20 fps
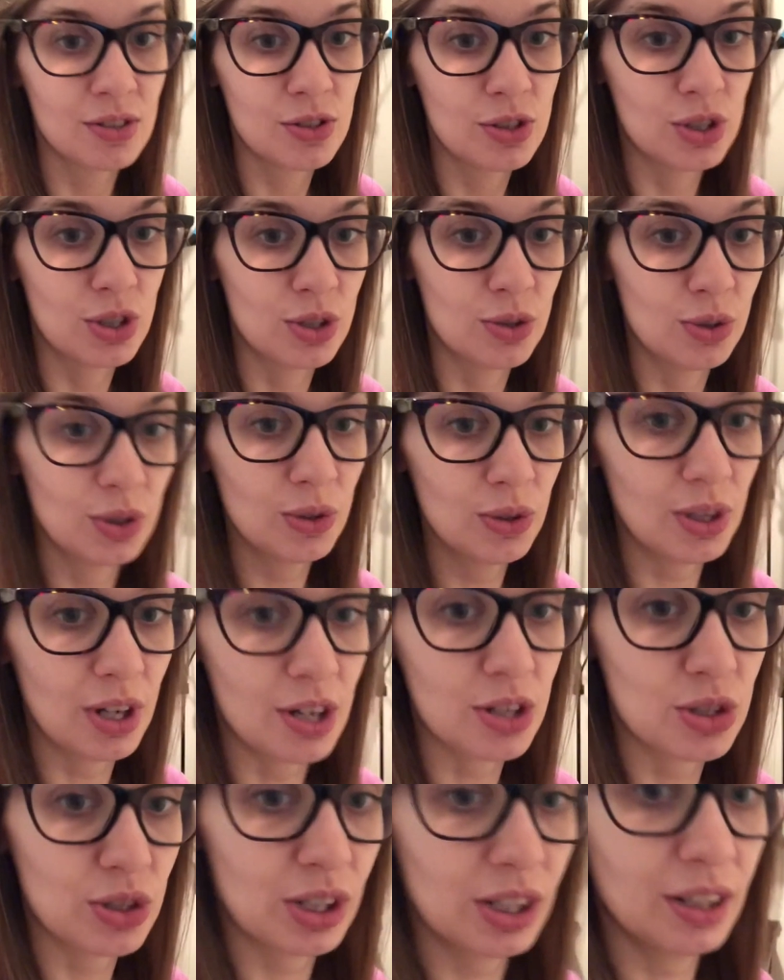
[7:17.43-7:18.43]
to do
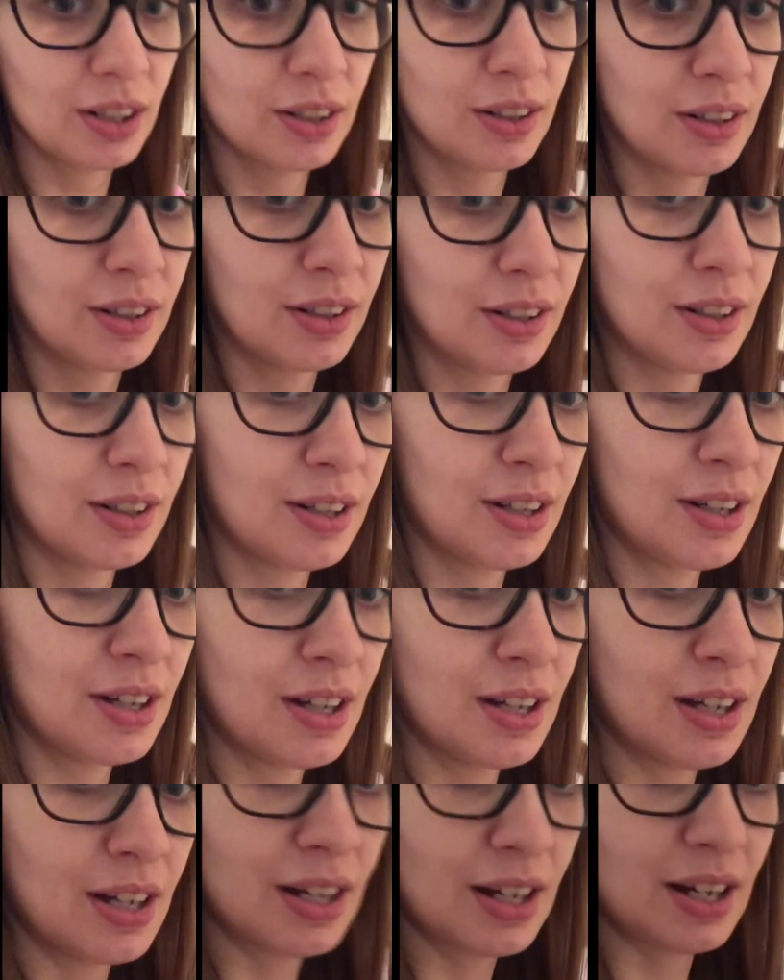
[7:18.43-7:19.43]
laundry,
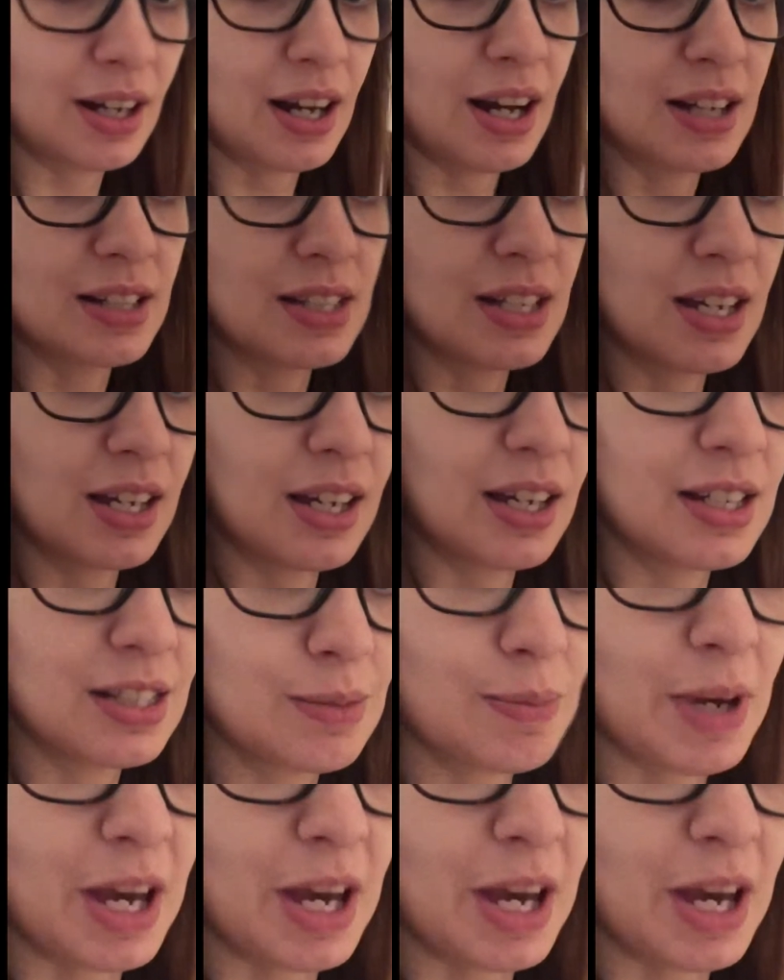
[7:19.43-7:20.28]
I take his